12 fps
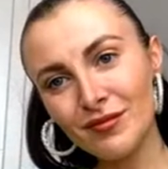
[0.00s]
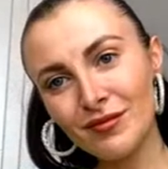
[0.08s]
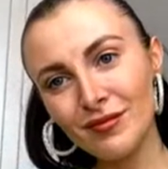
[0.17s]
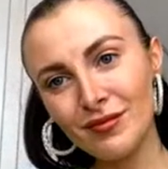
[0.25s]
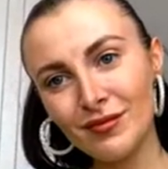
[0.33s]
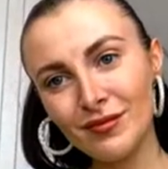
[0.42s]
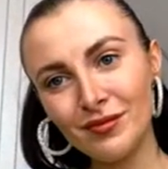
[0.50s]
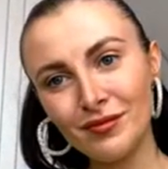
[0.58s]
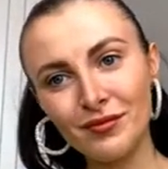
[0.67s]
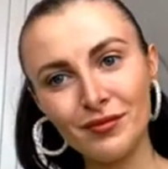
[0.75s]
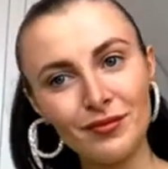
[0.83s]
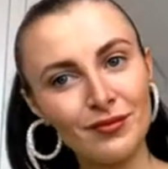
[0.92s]

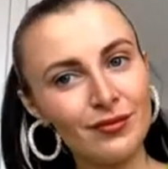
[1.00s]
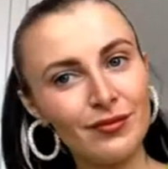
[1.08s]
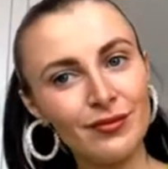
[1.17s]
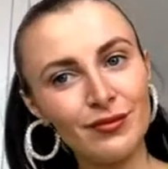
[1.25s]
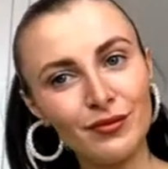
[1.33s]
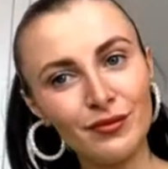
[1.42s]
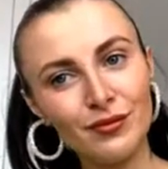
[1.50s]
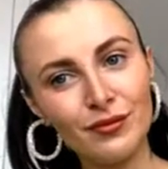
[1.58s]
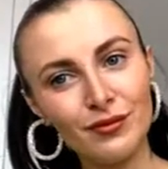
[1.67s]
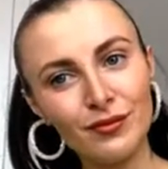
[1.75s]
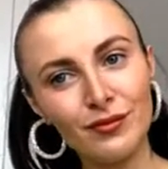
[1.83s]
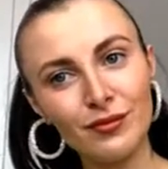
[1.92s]

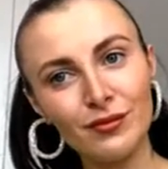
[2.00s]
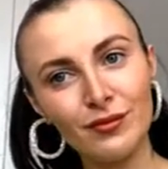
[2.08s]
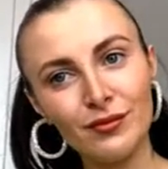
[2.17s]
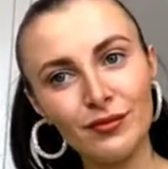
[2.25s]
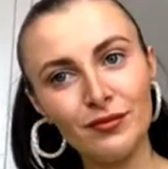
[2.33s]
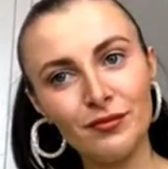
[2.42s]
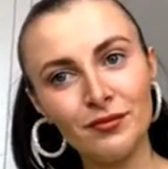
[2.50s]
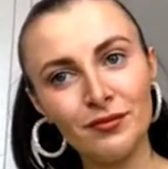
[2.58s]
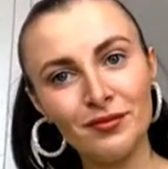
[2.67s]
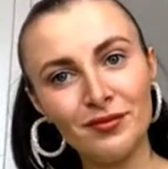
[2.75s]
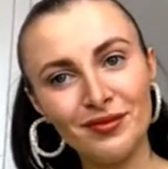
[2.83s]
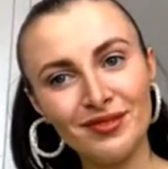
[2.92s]

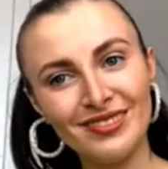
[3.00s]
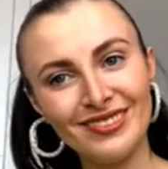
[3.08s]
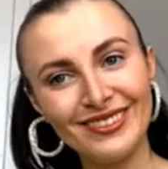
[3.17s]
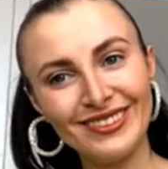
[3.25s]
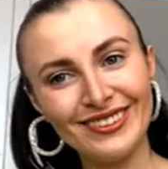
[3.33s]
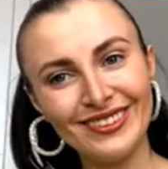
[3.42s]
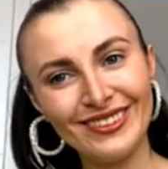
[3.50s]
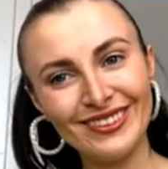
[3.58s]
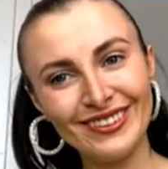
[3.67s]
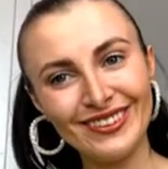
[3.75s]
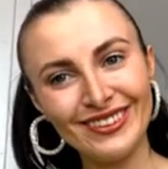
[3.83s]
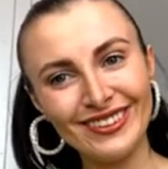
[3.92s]

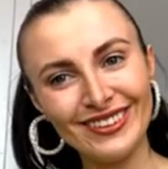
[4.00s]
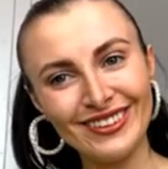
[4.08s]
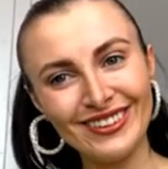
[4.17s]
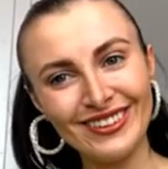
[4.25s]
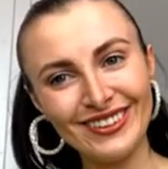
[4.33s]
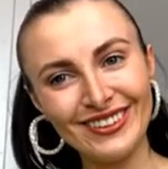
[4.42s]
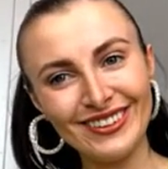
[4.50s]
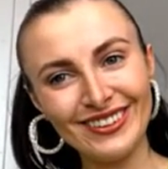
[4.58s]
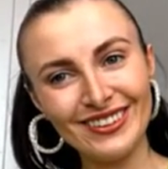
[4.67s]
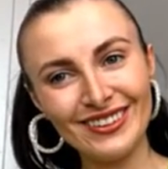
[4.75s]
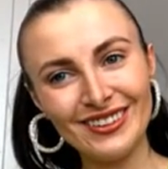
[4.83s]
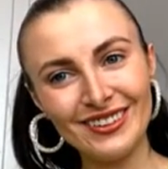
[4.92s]

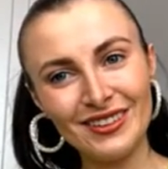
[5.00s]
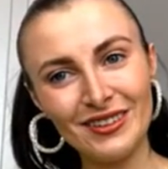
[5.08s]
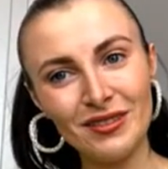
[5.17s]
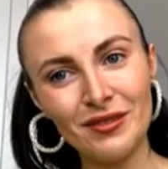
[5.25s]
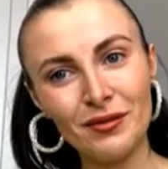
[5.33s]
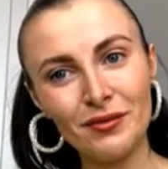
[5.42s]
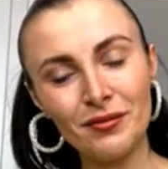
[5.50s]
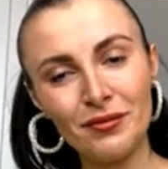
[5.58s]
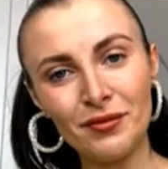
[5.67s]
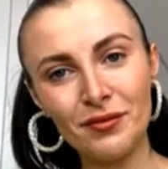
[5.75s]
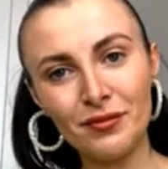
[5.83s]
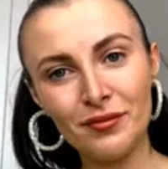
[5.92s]

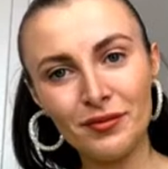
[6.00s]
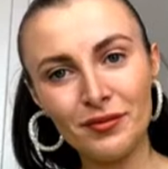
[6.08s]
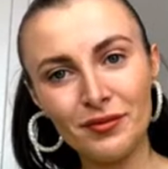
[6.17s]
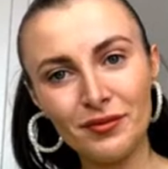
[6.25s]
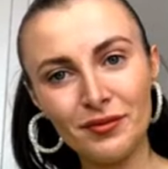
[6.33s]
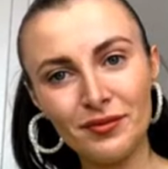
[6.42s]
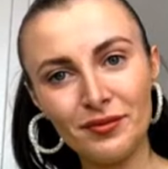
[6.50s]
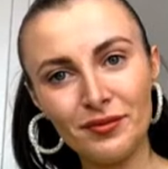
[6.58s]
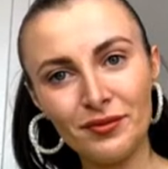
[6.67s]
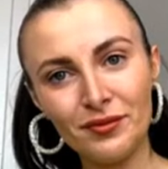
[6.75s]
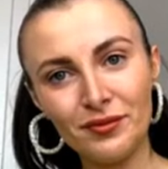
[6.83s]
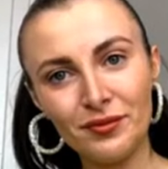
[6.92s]

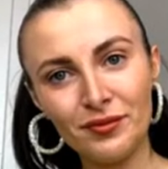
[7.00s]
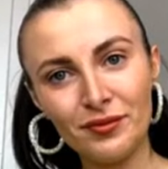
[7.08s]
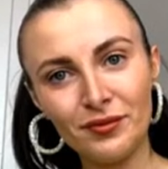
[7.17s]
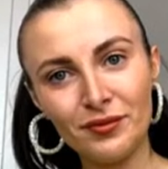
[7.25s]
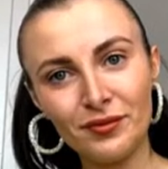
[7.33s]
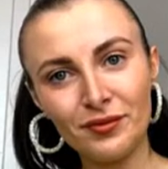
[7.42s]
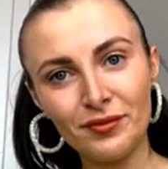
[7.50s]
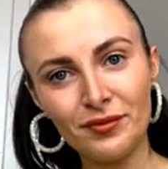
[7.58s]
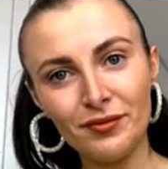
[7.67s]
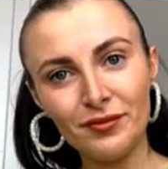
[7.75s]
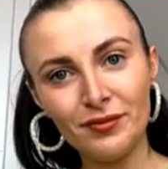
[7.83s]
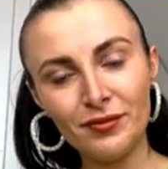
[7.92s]
(not speaking)